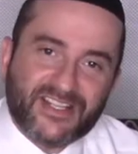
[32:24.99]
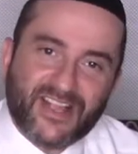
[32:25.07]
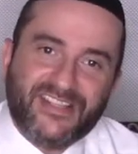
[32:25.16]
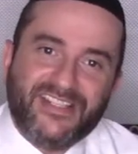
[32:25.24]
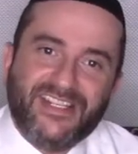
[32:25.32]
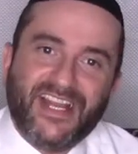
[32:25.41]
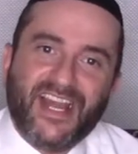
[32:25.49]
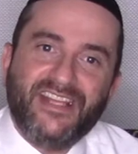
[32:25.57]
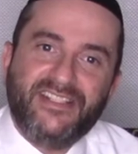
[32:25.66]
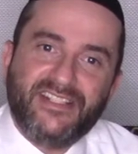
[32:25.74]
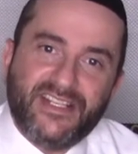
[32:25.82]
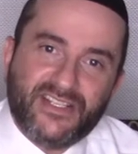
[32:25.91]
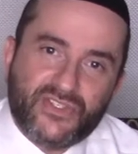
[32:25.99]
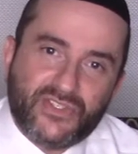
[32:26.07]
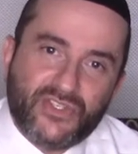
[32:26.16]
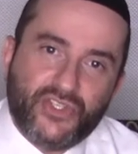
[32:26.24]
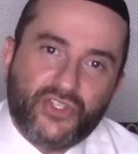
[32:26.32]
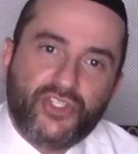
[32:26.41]

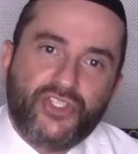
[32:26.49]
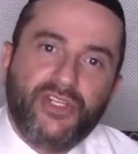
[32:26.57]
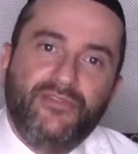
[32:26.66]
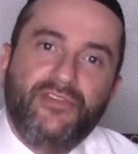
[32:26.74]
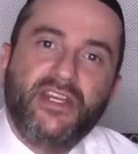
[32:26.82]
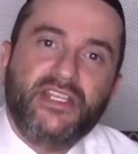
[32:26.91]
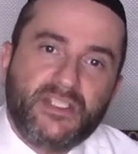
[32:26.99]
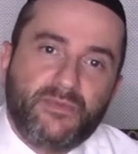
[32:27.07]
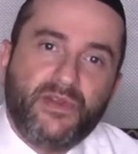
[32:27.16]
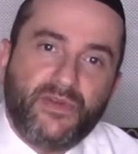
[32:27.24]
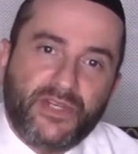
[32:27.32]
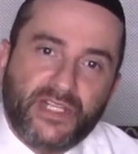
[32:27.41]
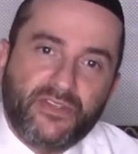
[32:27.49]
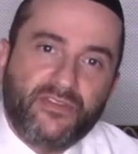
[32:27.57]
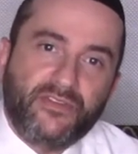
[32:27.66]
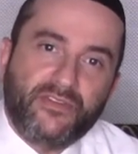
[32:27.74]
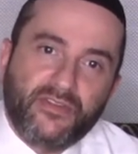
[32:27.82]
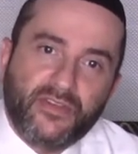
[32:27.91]
1980s yeshiva
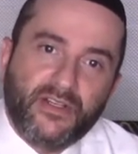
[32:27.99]
experience.